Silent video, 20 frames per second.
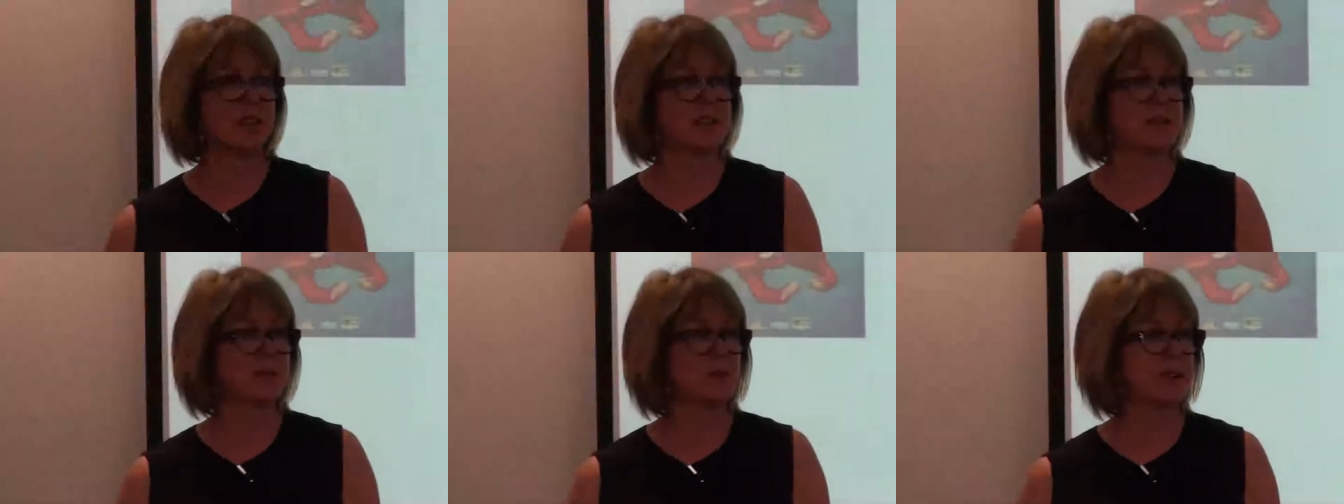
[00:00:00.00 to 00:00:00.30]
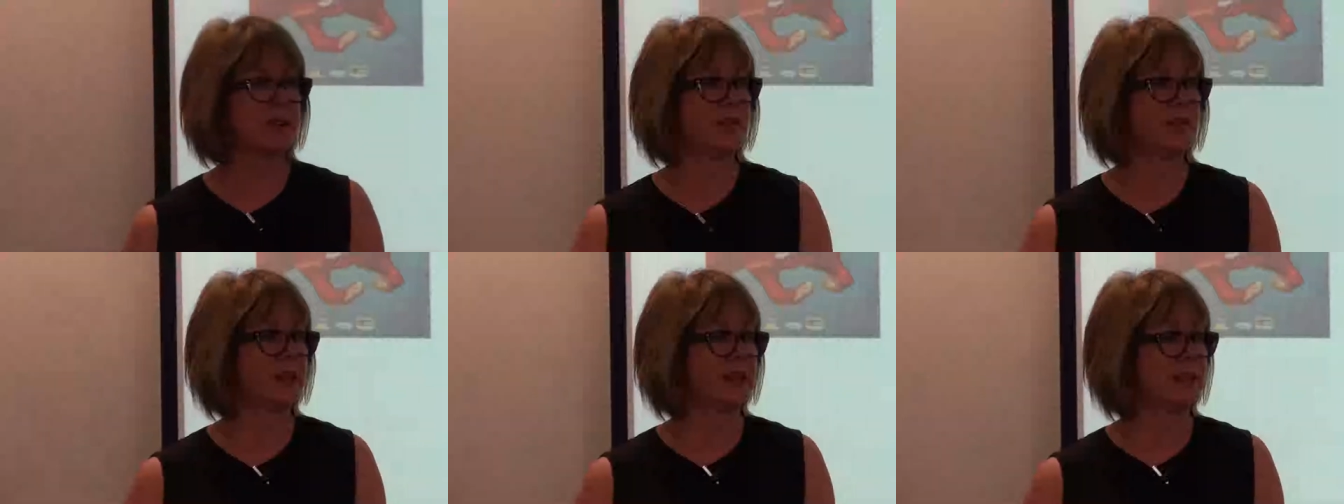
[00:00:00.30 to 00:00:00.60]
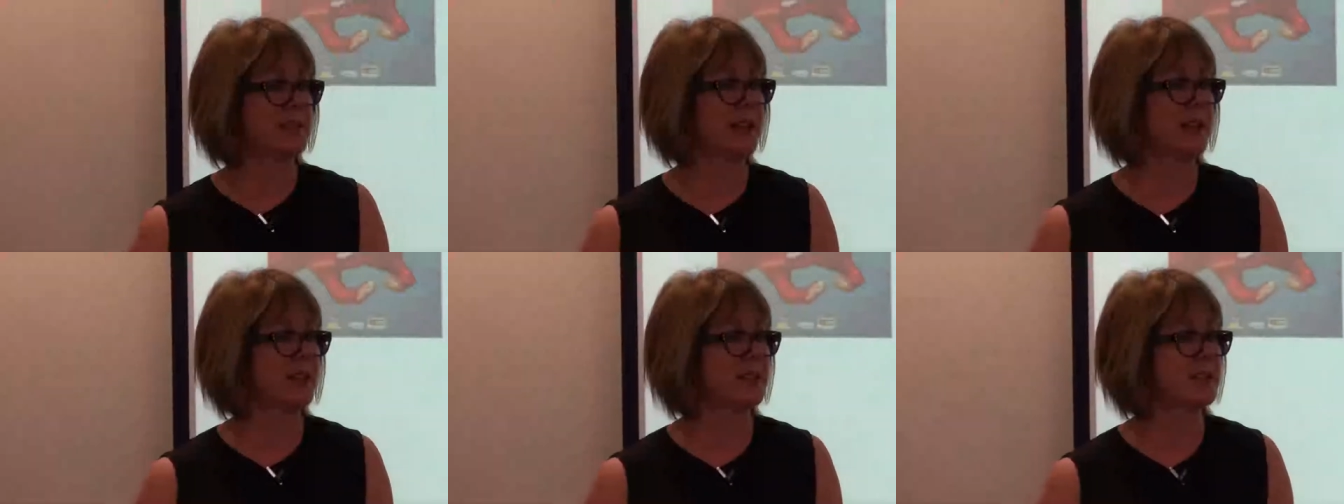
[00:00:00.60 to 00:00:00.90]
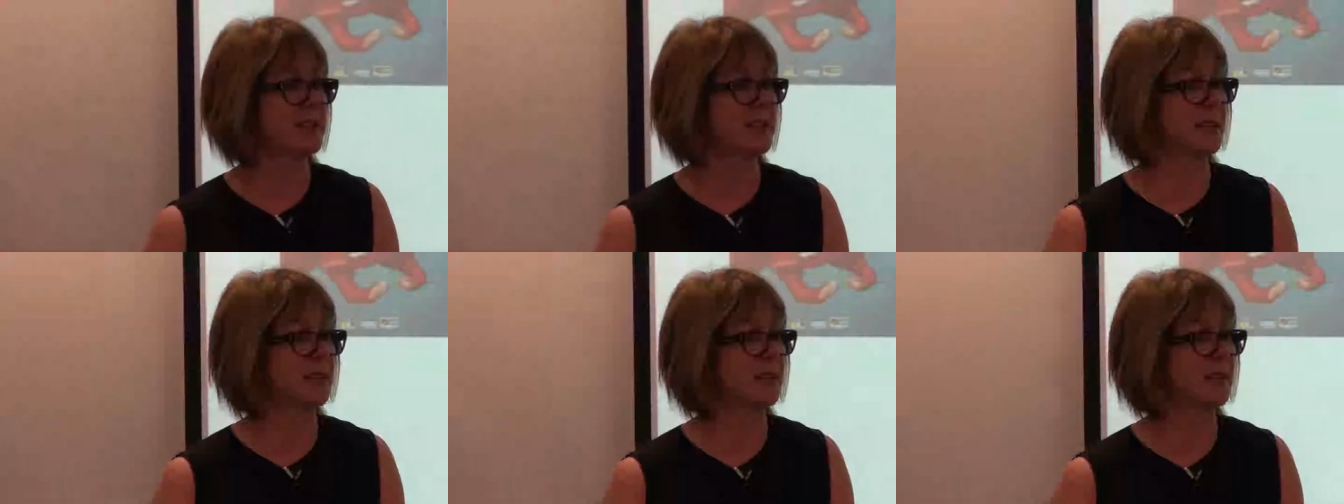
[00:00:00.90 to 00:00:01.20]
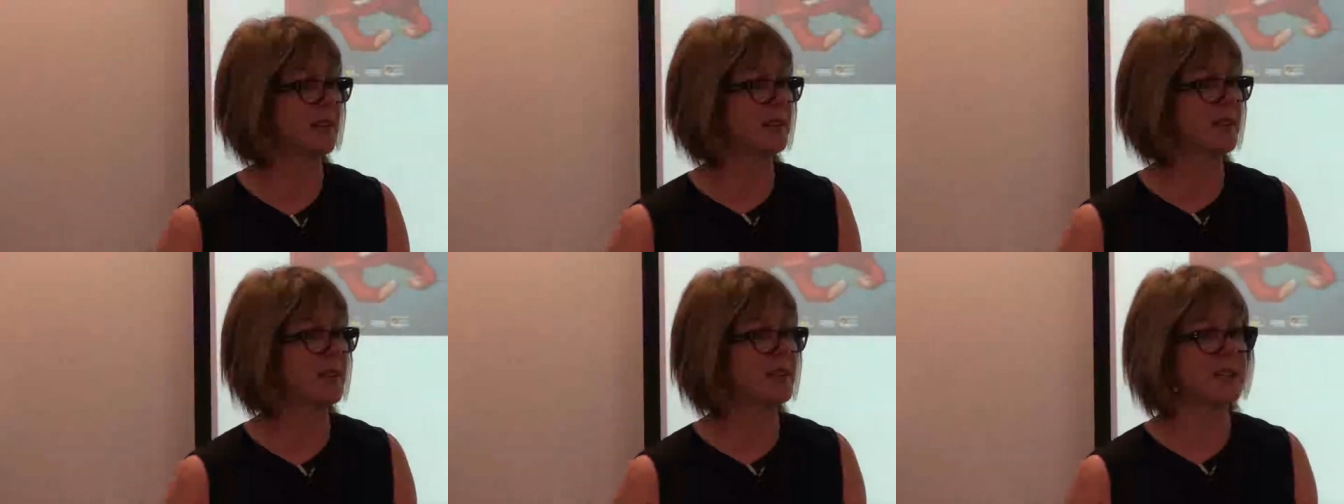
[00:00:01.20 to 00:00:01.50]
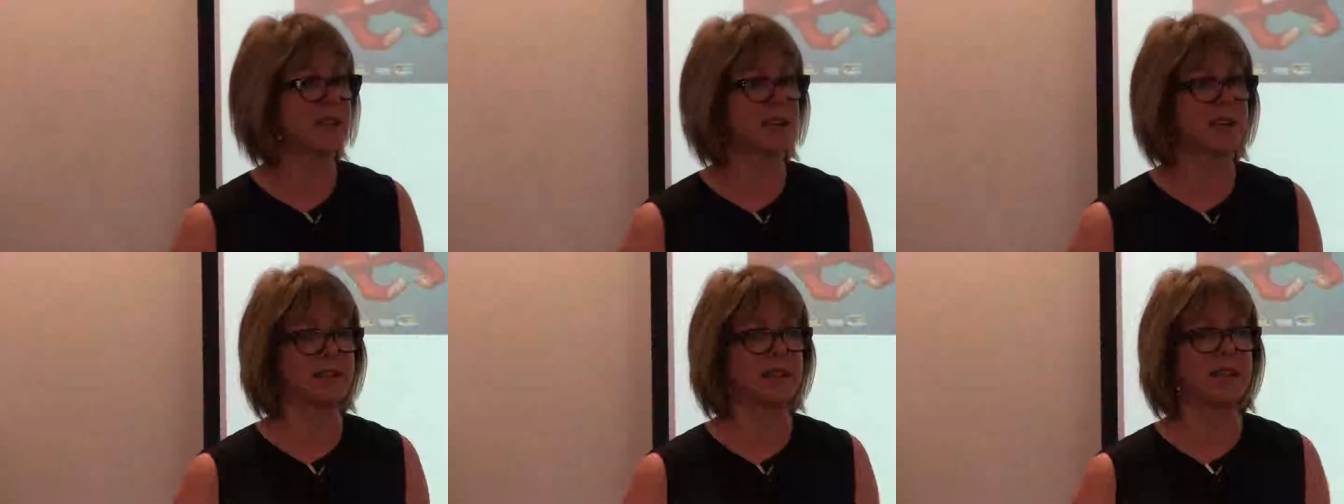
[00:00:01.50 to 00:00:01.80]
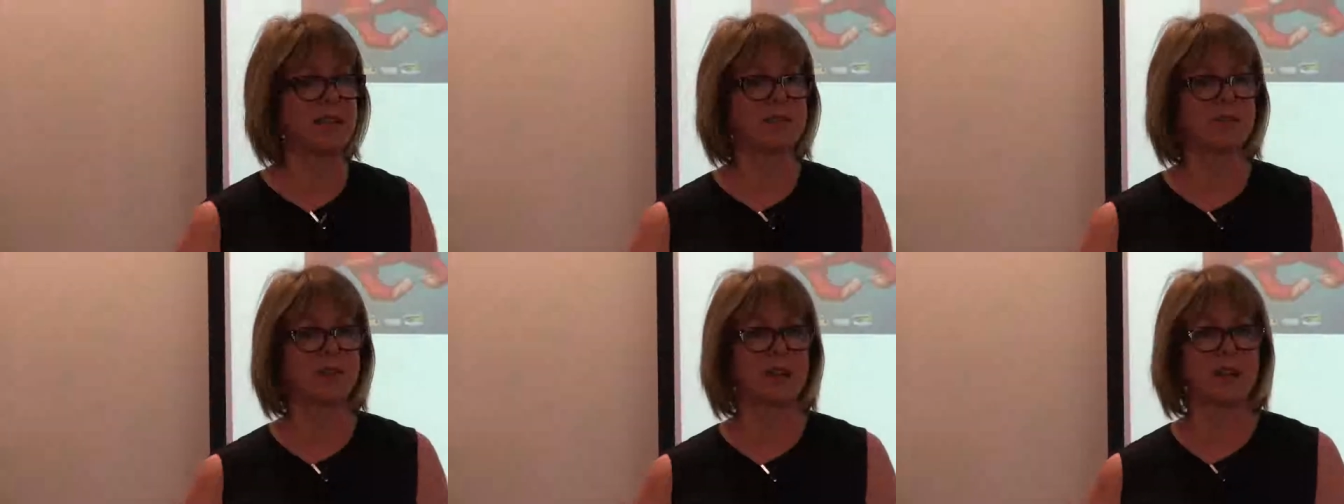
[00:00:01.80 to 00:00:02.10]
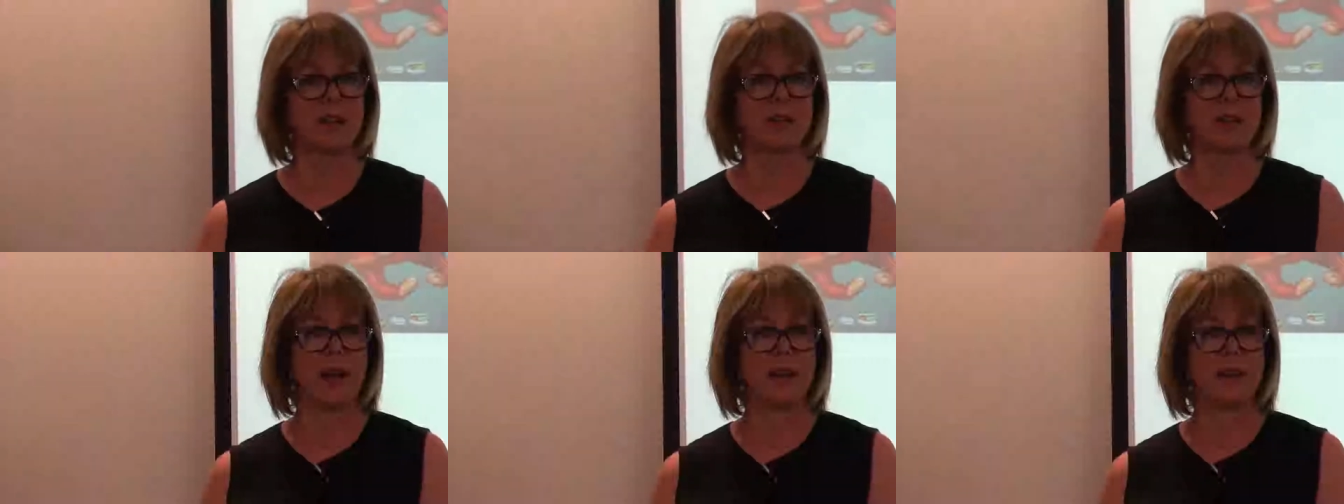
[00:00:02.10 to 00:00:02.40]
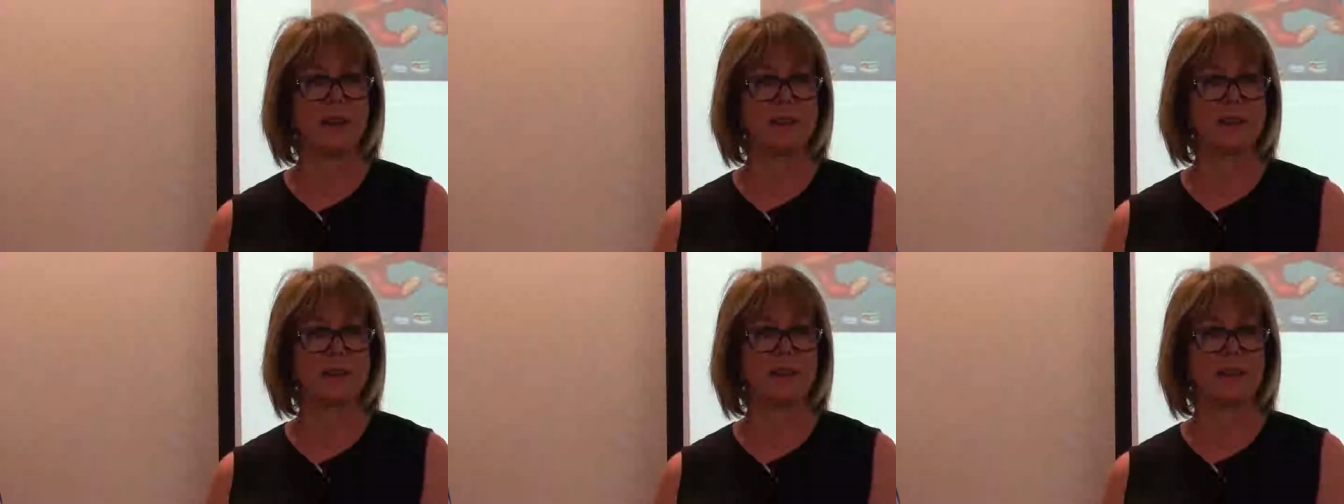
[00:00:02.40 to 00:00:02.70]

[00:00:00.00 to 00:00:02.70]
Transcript: is really fantastic? Their technique's really great?